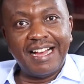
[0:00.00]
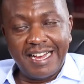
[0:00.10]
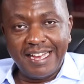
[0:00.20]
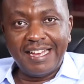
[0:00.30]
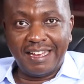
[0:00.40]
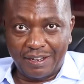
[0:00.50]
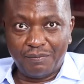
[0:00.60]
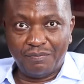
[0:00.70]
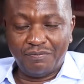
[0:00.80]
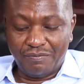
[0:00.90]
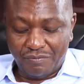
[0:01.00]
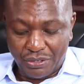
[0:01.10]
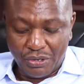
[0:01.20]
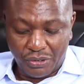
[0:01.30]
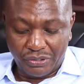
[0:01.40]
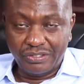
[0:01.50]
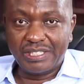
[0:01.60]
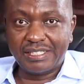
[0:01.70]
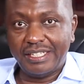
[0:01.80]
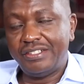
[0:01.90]
I am the door,
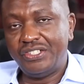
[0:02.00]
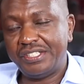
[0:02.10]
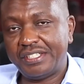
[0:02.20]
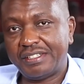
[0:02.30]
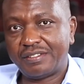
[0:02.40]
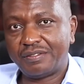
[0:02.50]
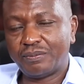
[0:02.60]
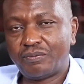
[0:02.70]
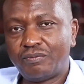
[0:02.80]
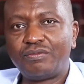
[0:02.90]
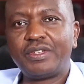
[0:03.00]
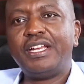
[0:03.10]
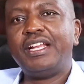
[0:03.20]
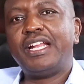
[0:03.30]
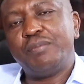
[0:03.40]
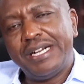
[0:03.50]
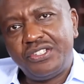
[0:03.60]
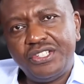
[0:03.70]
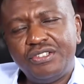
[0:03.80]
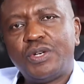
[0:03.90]
said Jesus. Now
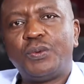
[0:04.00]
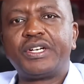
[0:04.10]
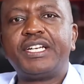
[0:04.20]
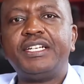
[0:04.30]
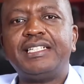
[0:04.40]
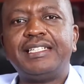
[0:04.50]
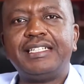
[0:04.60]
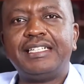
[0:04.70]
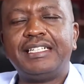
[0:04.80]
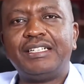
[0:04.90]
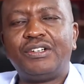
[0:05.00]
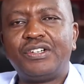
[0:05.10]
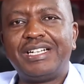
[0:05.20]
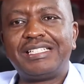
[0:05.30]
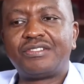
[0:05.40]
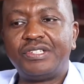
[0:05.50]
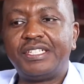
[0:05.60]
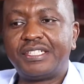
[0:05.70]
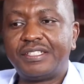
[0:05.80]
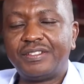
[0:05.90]
imagine you are walking on a
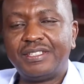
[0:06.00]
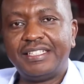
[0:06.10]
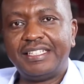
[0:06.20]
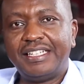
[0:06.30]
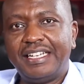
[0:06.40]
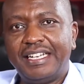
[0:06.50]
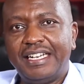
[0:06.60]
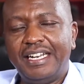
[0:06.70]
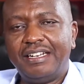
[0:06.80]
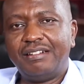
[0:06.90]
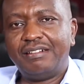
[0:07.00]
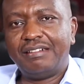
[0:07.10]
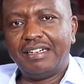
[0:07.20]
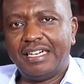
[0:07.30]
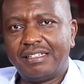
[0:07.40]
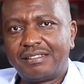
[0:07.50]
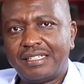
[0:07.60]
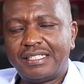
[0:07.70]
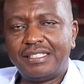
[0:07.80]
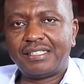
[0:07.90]
street in a
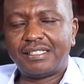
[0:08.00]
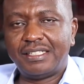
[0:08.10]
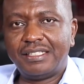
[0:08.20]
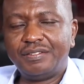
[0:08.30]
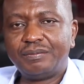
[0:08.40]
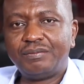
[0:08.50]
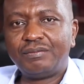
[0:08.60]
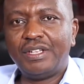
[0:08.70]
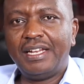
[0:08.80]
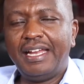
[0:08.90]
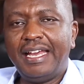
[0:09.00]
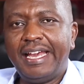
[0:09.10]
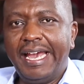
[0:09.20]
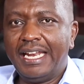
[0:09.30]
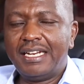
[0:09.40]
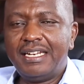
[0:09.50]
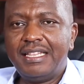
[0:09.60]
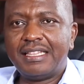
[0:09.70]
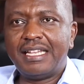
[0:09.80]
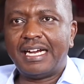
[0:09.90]
certain city and
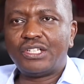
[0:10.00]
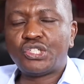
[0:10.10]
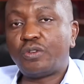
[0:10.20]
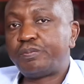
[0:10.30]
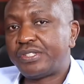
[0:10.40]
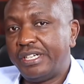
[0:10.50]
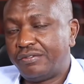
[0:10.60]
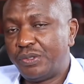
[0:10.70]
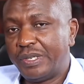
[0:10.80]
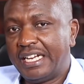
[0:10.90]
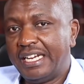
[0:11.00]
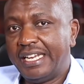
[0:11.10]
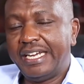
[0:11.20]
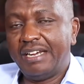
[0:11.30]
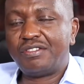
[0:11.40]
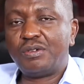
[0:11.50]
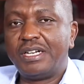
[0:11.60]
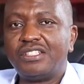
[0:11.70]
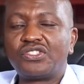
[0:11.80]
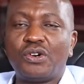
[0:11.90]
there are shops everywhere and
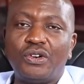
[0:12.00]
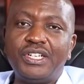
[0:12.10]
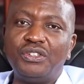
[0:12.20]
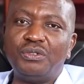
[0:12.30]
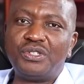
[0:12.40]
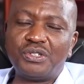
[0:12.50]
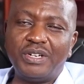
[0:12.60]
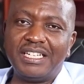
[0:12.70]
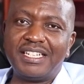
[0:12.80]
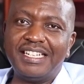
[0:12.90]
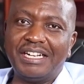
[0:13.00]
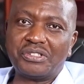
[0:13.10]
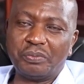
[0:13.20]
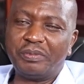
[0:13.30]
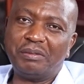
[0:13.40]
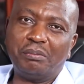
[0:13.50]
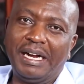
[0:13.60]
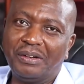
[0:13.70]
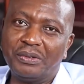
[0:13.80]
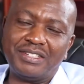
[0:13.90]
everyone is calling you to enter their shop and
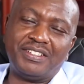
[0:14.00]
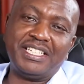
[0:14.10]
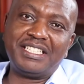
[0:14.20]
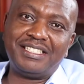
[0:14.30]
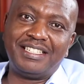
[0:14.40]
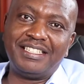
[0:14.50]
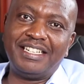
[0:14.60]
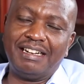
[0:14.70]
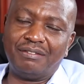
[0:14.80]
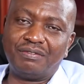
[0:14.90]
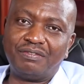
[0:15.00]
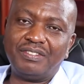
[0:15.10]
buy whatever it is that they have.